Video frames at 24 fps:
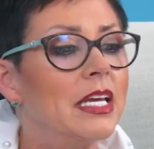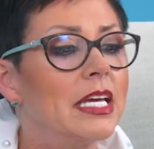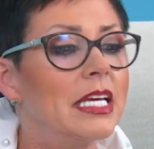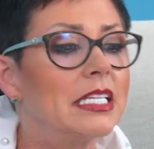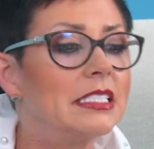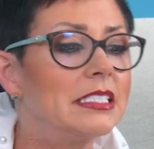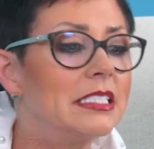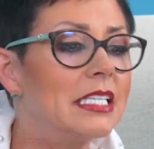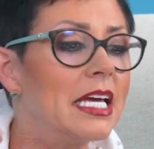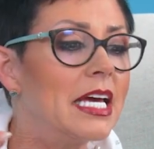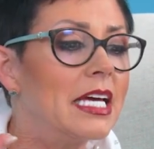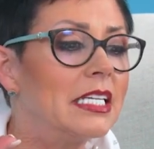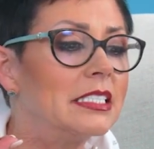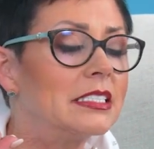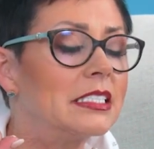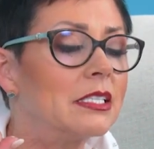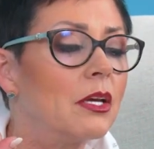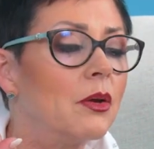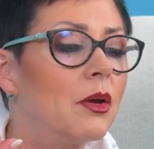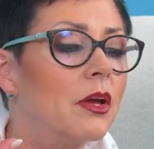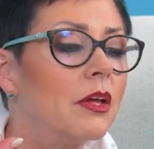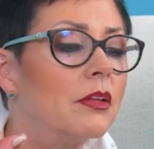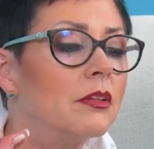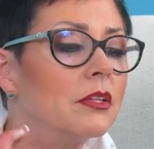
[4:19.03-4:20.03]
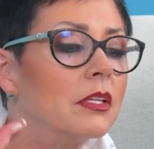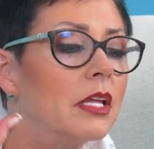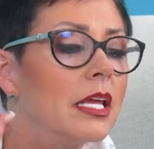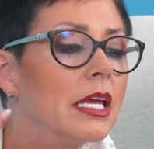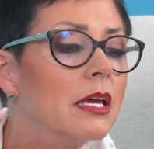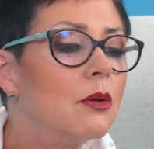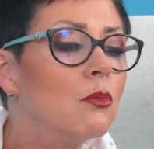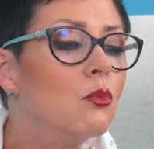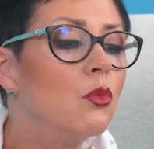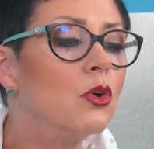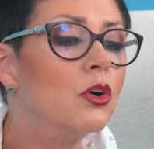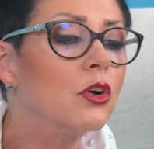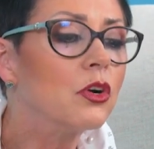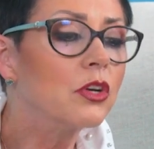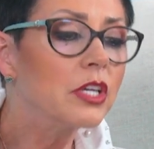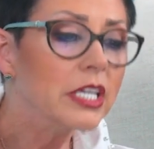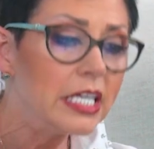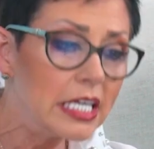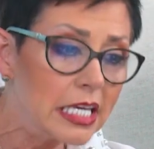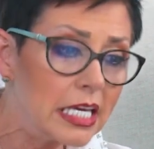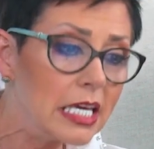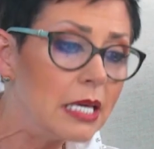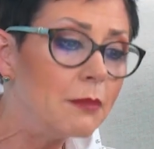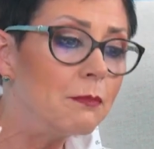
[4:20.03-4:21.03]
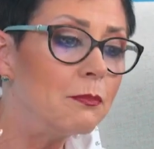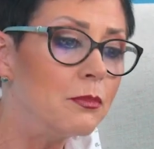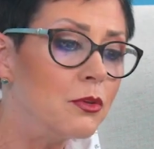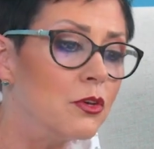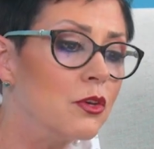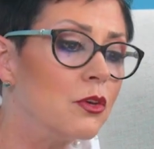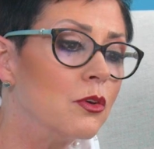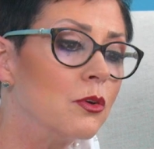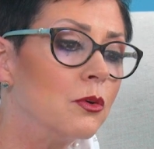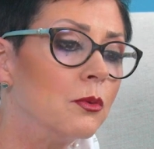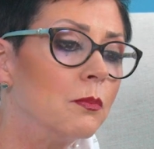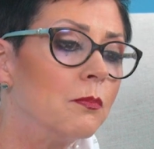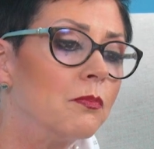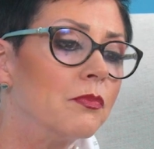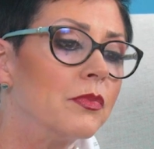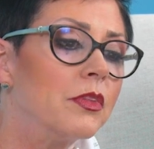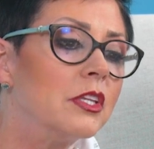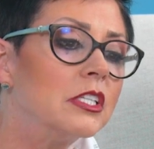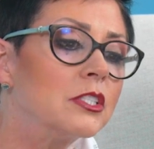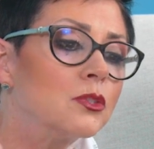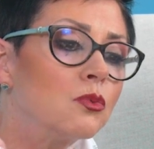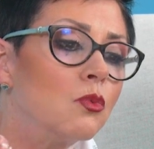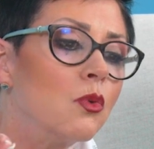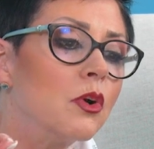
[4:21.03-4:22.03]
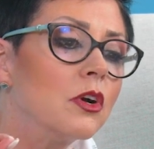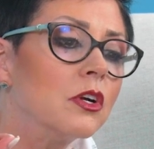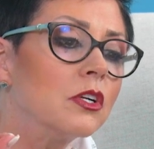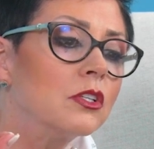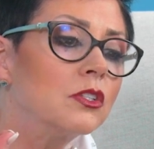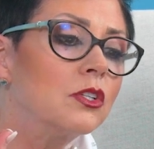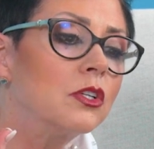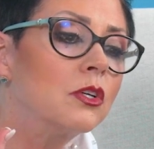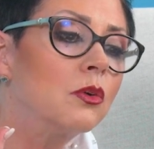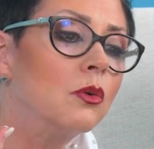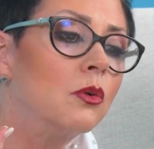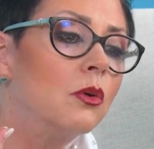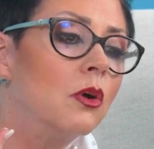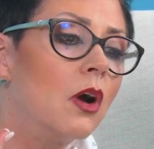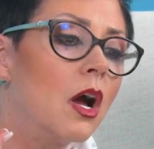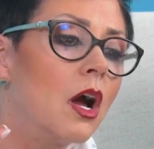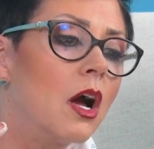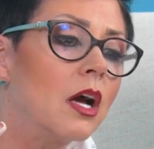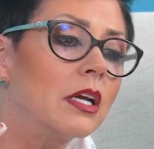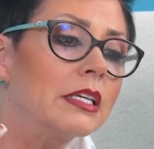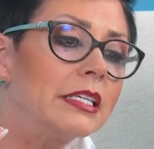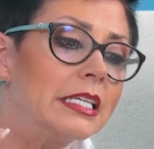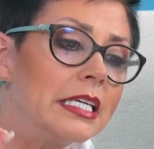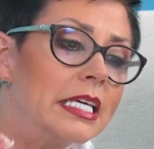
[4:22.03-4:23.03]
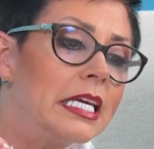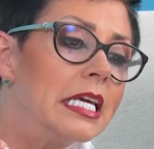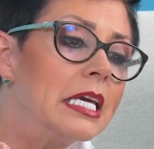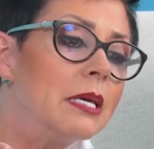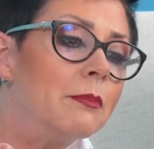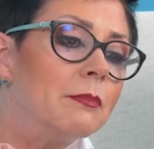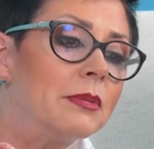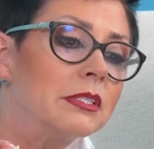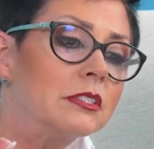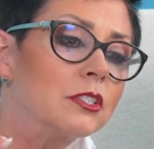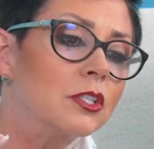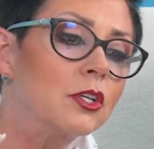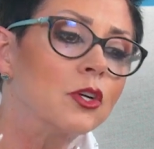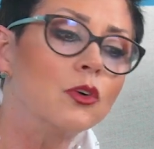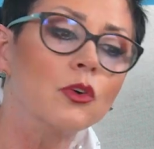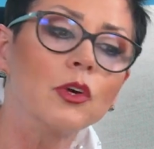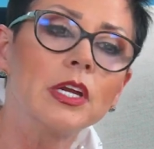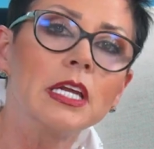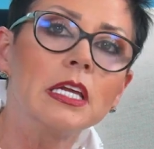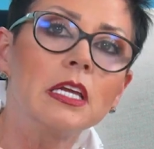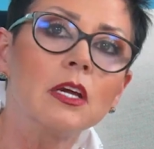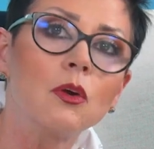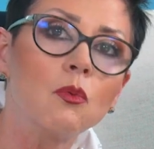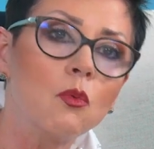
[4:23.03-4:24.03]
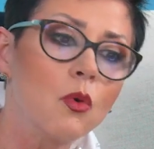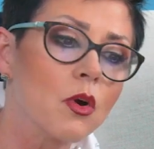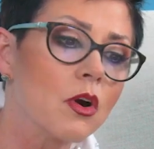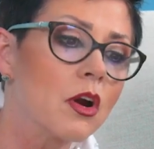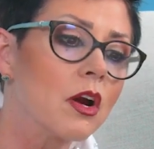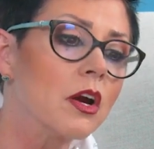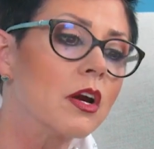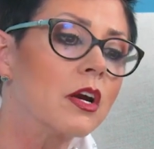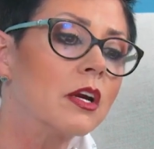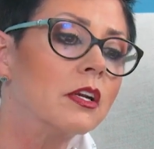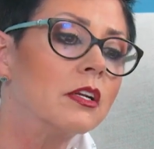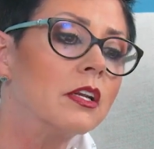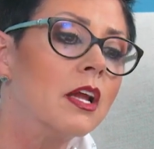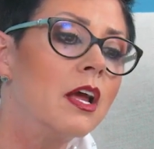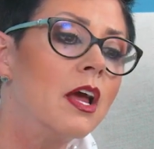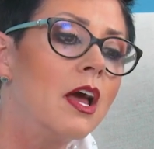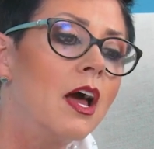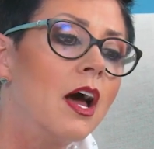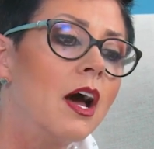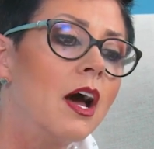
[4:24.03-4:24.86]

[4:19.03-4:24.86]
It says, it will keep you. This word keep is the Greek word